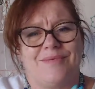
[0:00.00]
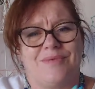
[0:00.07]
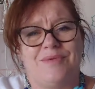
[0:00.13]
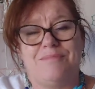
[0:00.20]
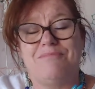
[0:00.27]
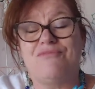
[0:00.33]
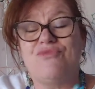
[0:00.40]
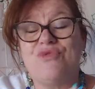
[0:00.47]

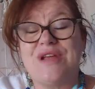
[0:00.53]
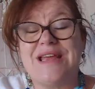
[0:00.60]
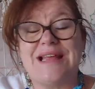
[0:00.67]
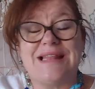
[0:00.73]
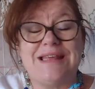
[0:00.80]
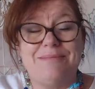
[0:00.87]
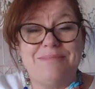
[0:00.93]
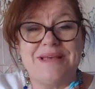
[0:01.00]

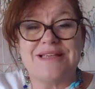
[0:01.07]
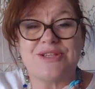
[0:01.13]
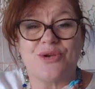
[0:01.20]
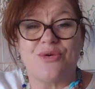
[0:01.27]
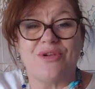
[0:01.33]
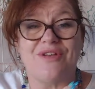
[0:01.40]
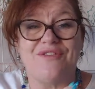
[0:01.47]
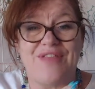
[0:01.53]
really miss
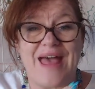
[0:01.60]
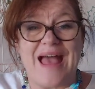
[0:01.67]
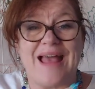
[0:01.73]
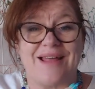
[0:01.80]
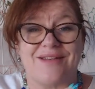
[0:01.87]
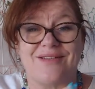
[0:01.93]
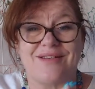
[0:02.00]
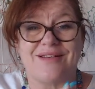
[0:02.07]
all of
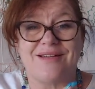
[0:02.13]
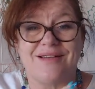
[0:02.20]
that.